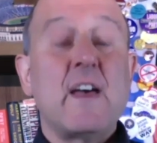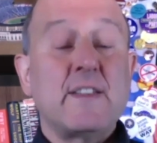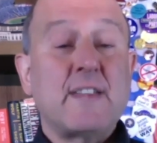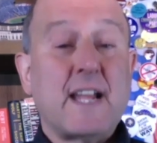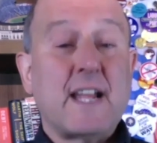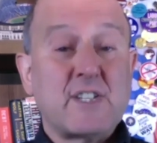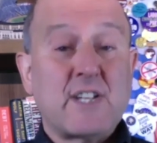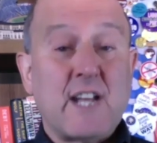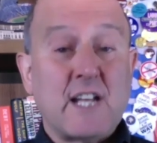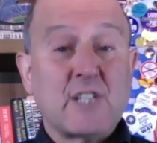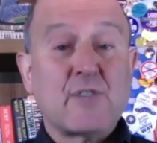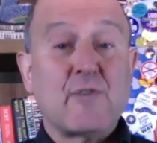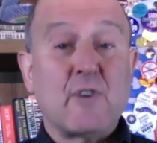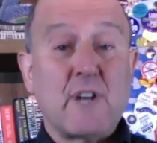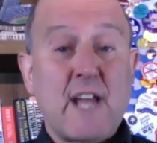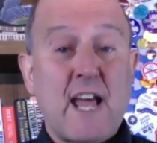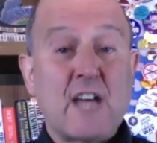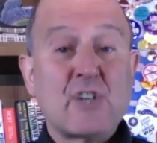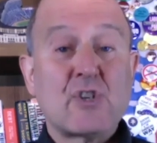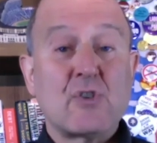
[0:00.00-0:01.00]
That stands for
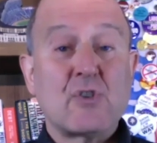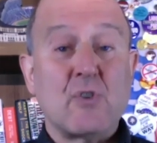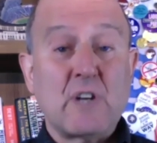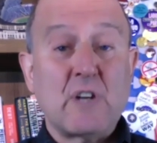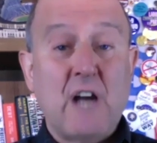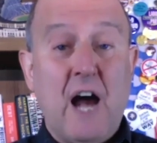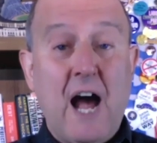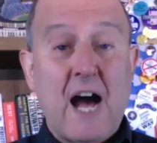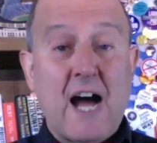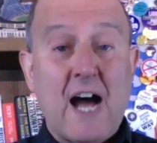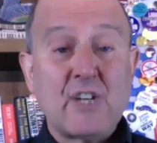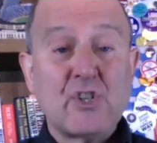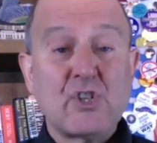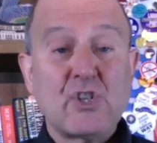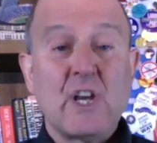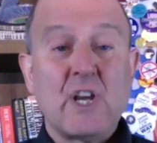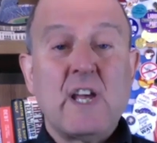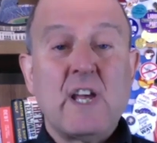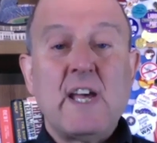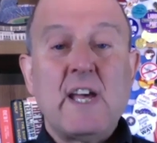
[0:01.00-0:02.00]
National
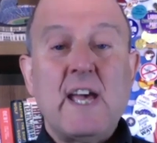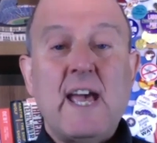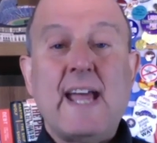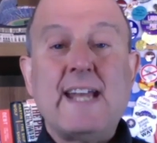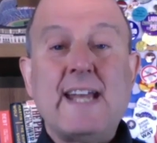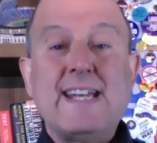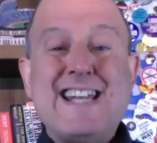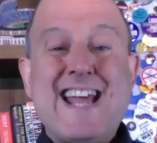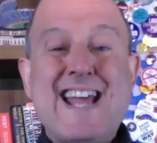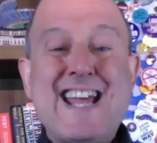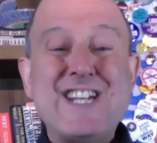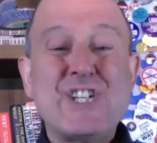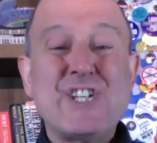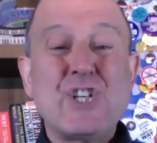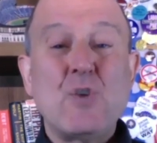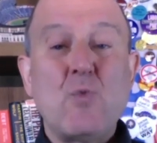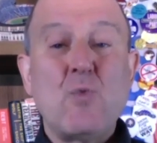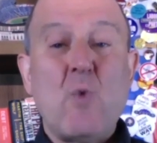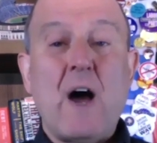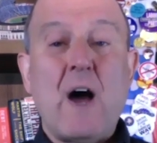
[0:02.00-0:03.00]
COSH, a
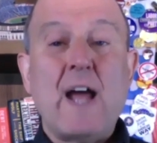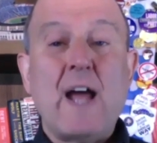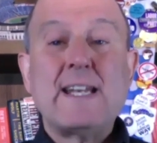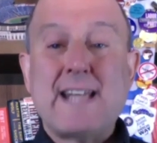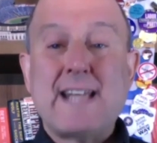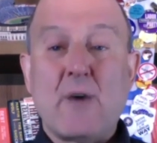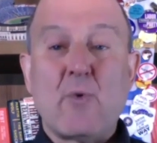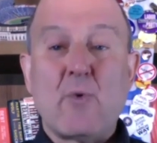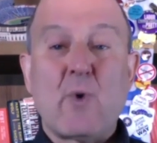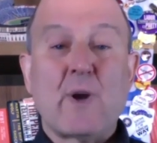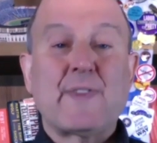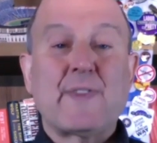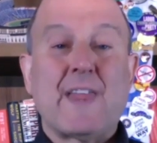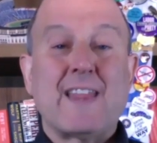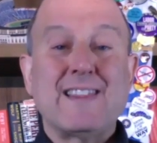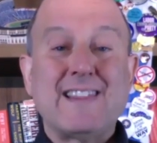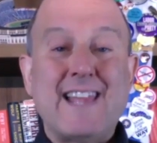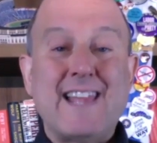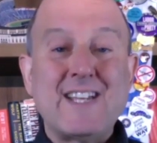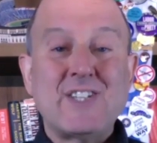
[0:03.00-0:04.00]
nationwide network
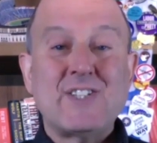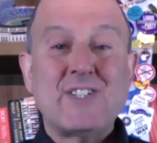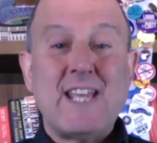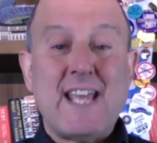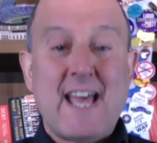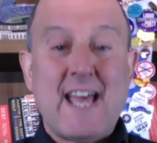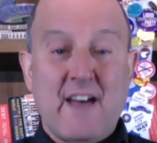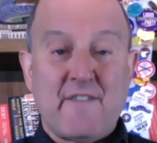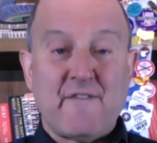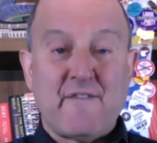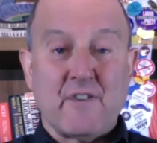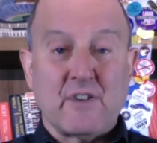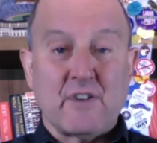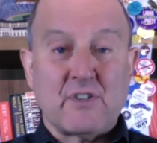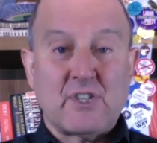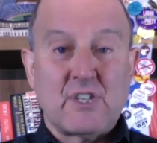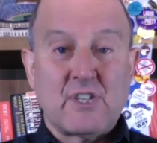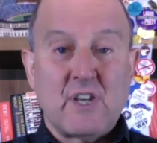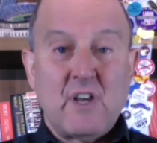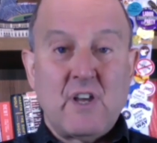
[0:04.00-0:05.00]
that links the efforts